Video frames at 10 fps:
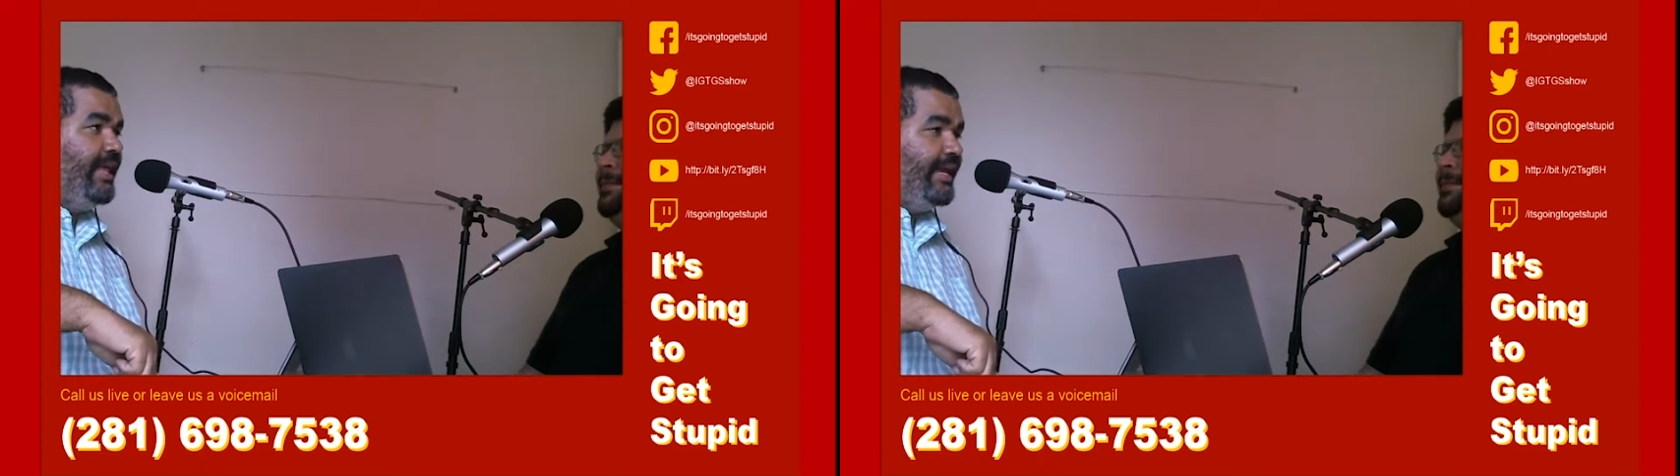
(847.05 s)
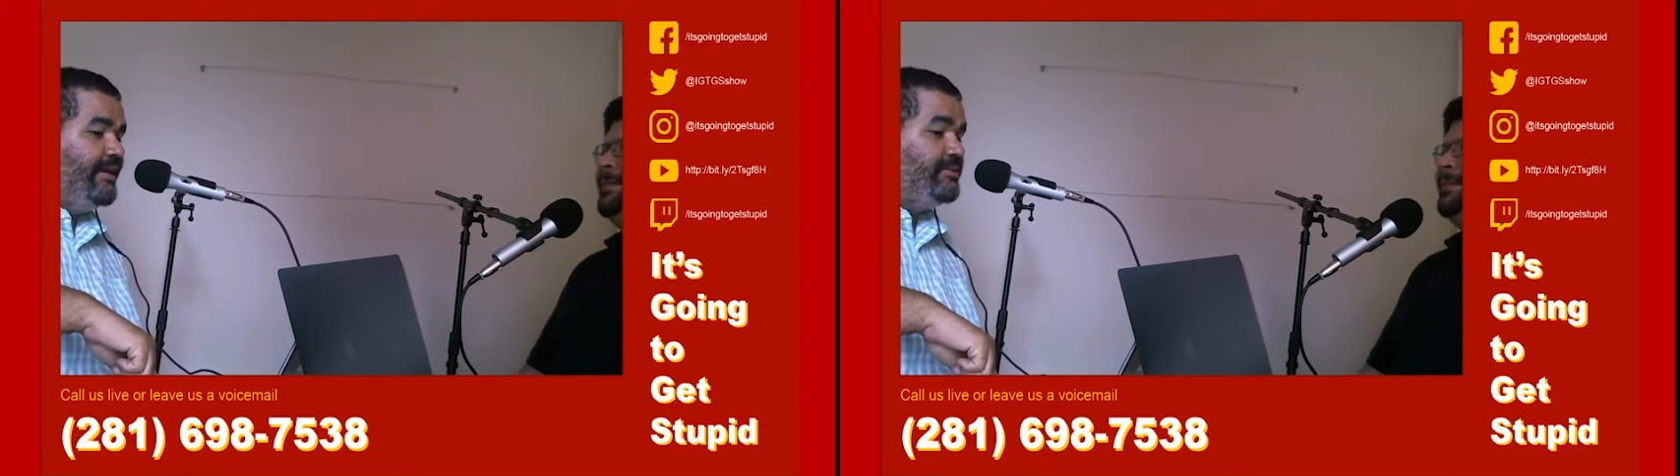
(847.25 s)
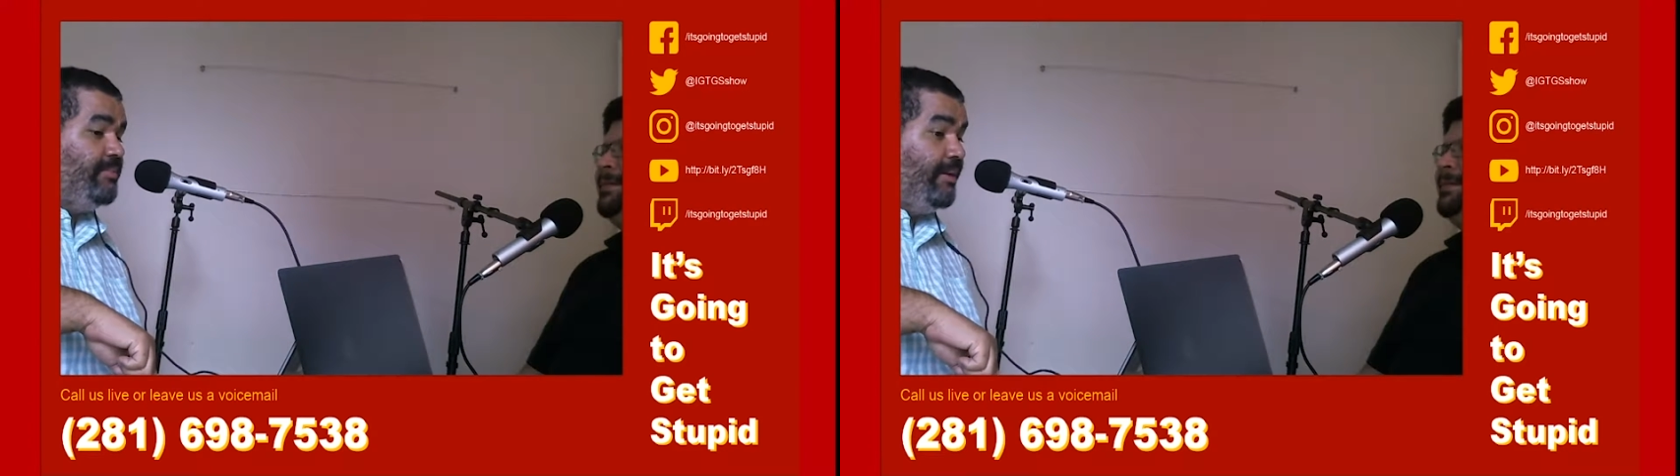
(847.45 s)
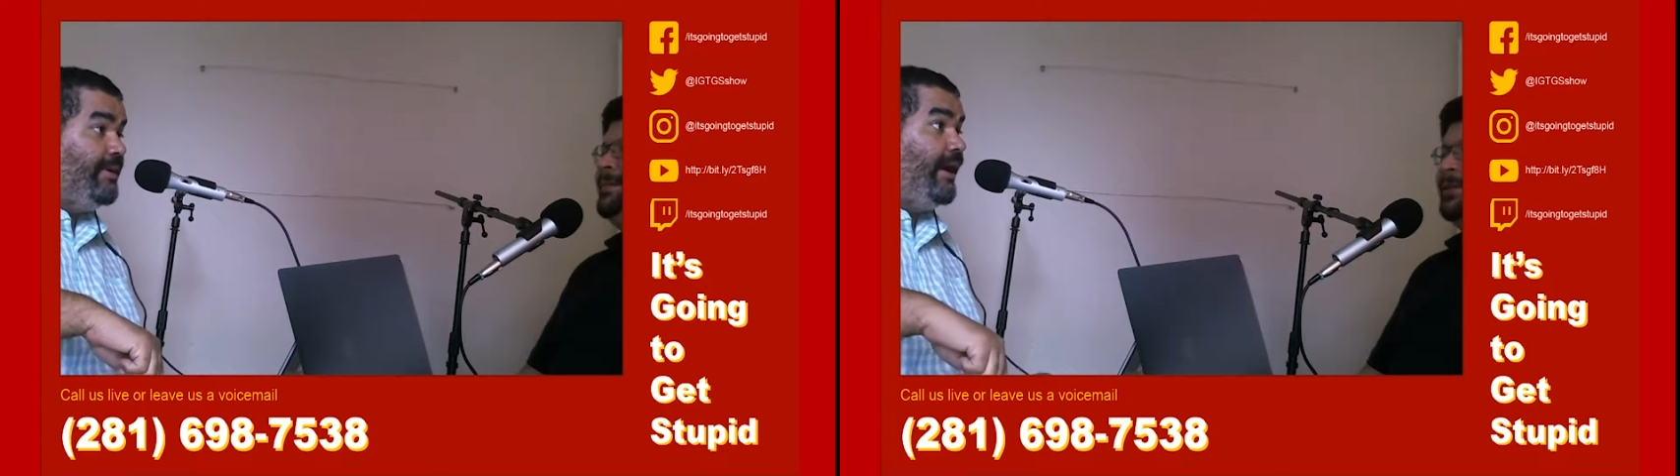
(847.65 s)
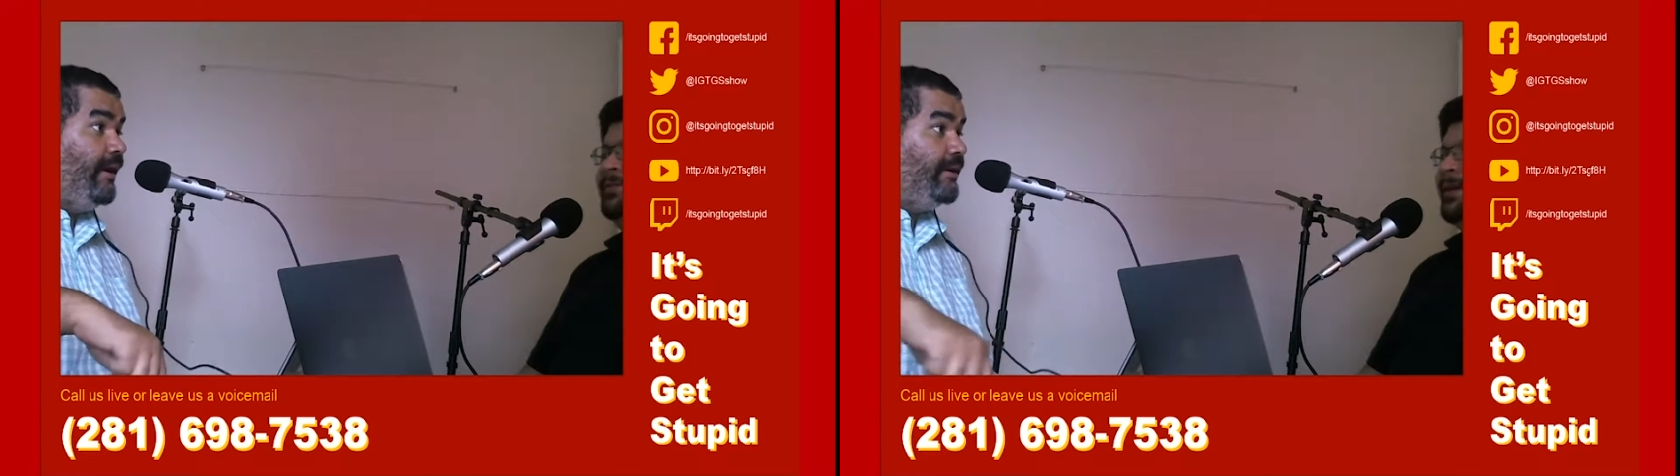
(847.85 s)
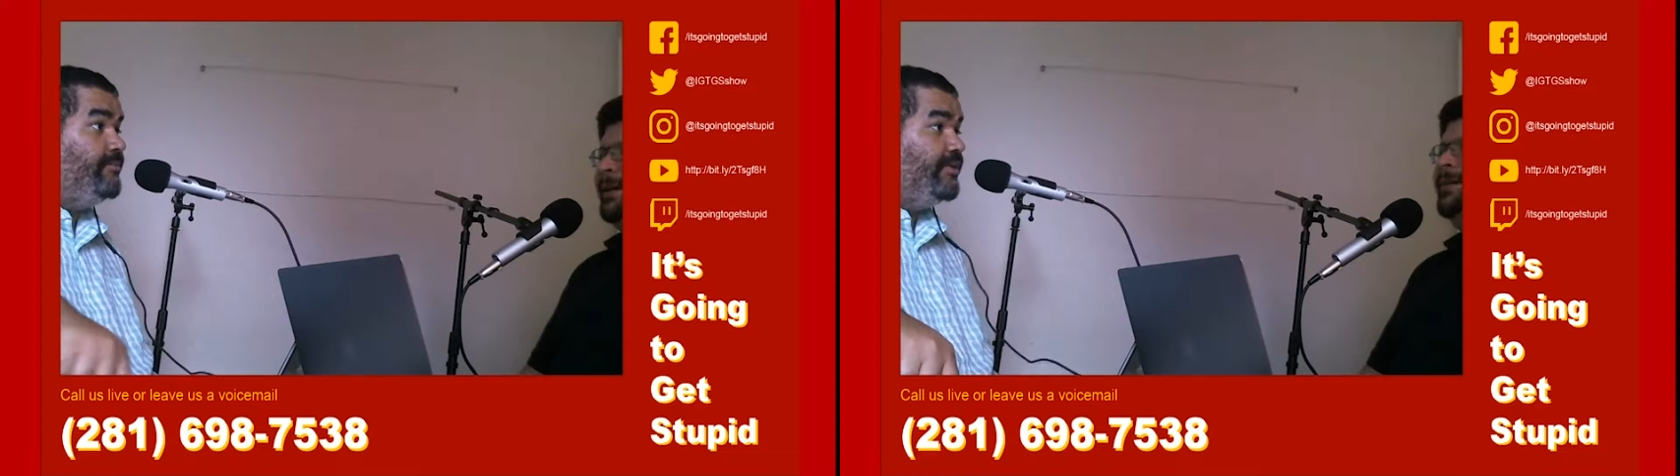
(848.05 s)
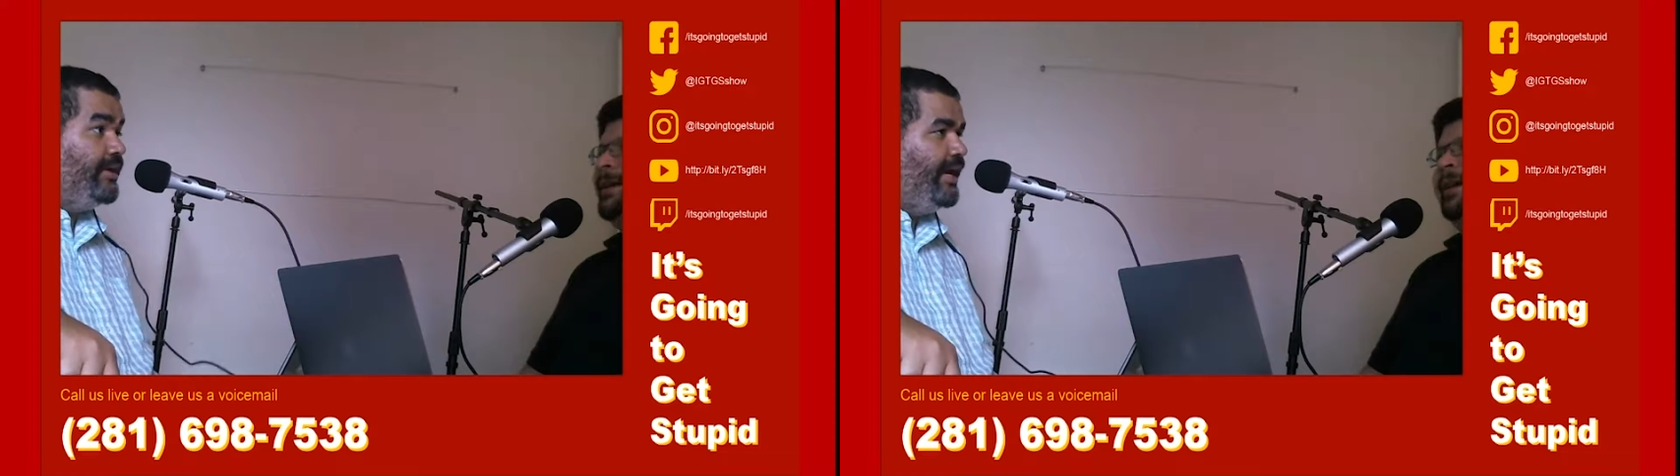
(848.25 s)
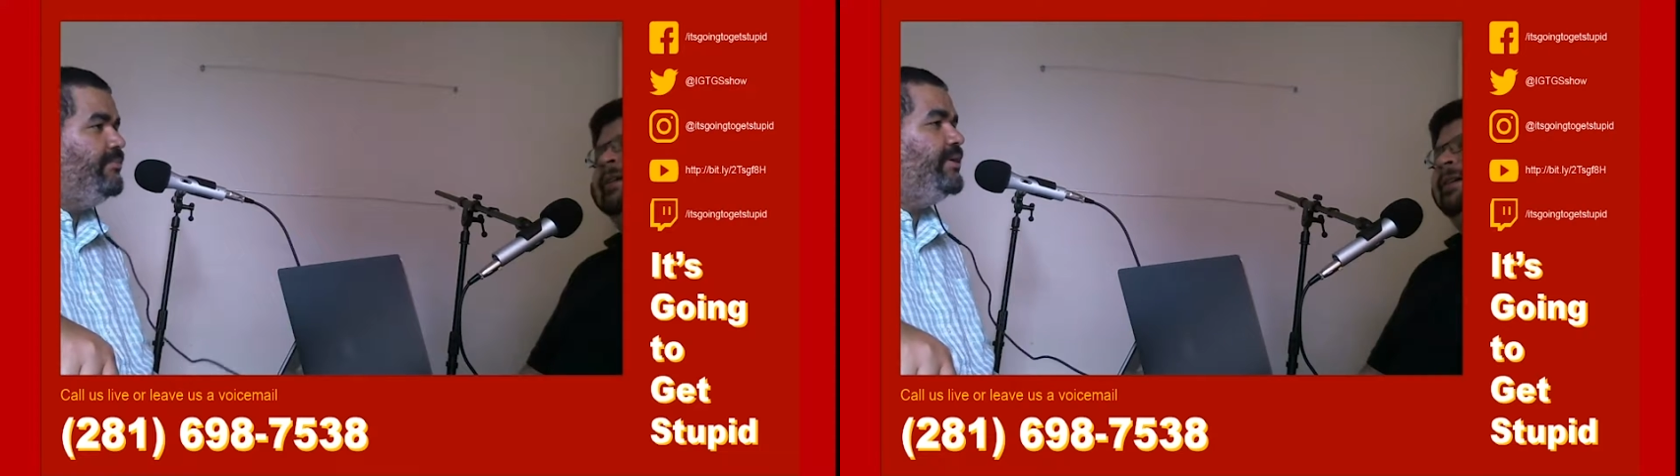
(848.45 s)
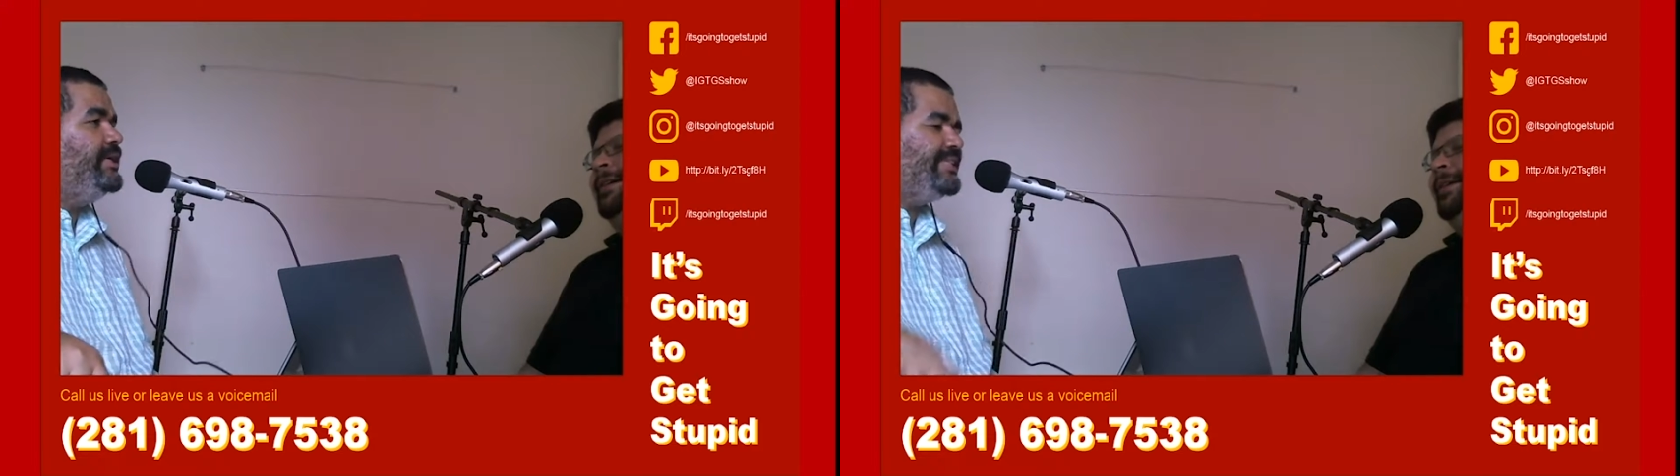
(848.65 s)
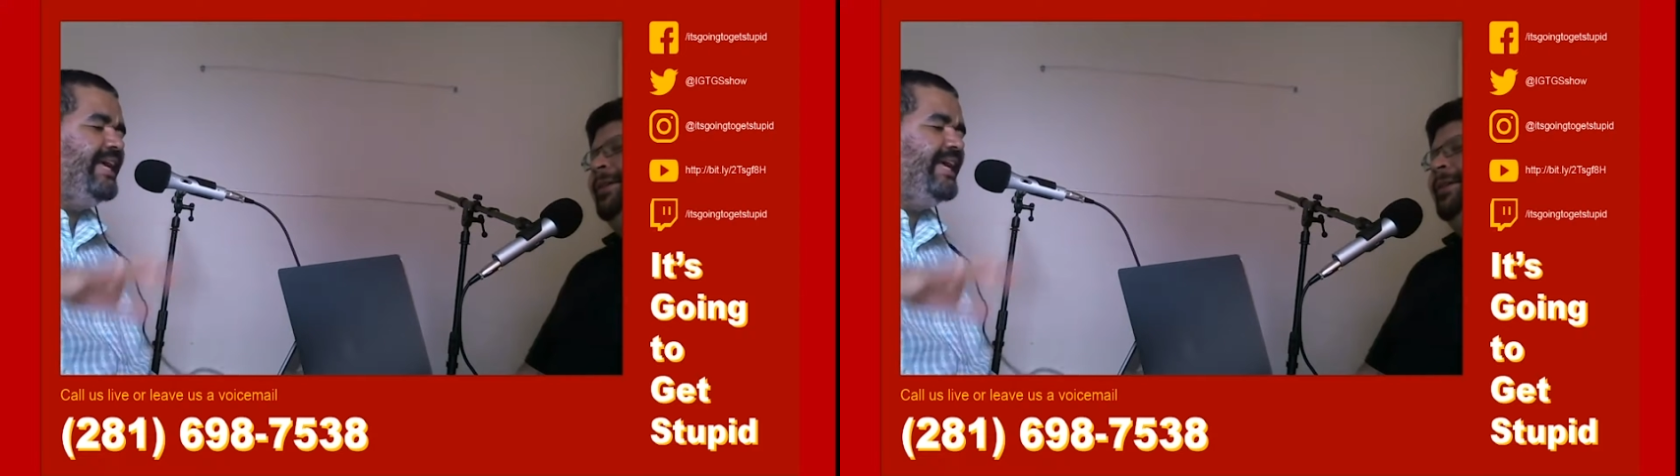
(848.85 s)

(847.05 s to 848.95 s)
his mom carried him for 9 months.